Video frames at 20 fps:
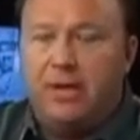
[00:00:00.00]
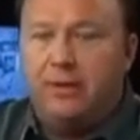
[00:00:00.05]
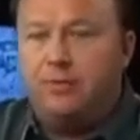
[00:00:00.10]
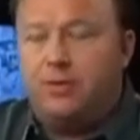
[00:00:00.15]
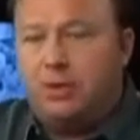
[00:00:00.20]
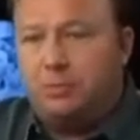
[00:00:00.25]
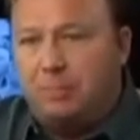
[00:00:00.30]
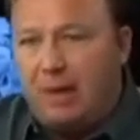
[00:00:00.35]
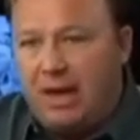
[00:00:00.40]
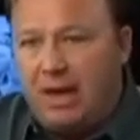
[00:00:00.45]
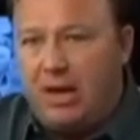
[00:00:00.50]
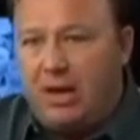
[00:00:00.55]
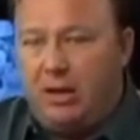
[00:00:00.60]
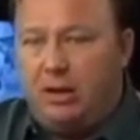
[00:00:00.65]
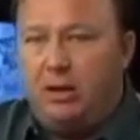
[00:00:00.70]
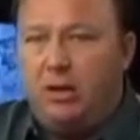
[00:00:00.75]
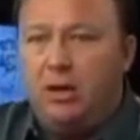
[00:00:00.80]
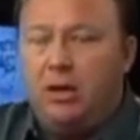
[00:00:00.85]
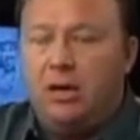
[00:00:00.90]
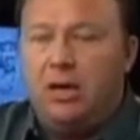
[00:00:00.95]
in
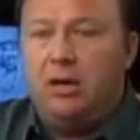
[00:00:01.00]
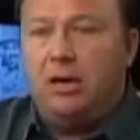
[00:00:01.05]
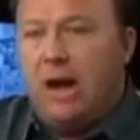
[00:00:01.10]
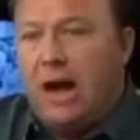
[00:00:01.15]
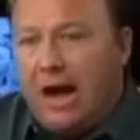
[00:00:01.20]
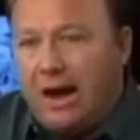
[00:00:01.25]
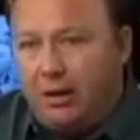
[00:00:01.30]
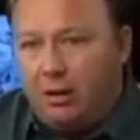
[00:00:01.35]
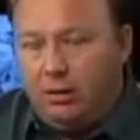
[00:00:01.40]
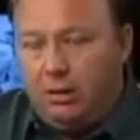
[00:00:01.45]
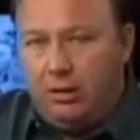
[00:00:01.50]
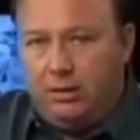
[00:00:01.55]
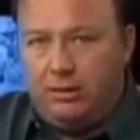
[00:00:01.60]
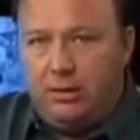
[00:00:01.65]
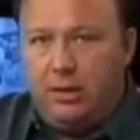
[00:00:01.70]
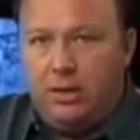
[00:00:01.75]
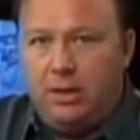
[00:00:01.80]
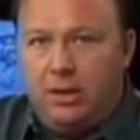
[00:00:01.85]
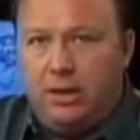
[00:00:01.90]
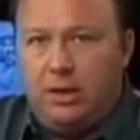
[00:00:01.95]
Spain, in
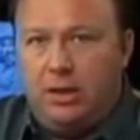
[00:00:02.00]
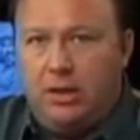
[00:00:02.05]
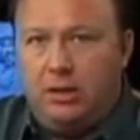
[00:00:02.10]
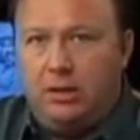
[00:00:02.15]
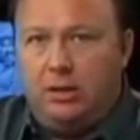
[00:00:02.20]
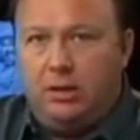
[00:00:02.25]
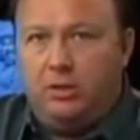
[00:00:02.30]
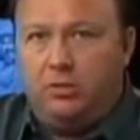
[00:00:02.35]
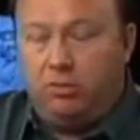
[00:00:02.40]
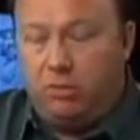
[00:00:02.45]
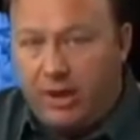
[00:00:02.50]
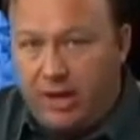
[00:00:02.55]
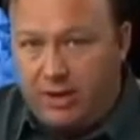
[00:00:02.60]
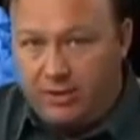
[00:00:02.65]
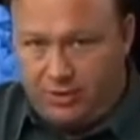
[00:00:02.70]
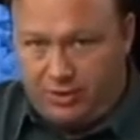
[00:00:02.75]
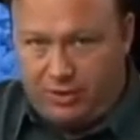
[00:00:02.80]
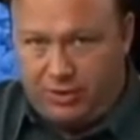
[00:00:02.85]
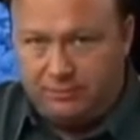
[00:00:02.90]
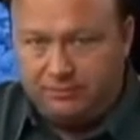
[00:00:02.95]
Ireland, in
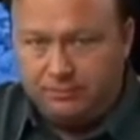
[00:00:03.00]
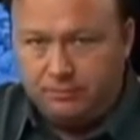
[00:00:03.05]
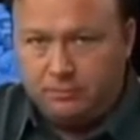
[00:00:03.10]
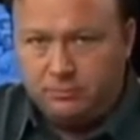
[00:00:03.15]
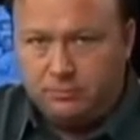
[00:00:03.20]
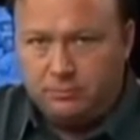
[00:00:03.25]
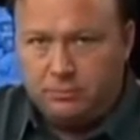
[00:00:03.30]
Greece.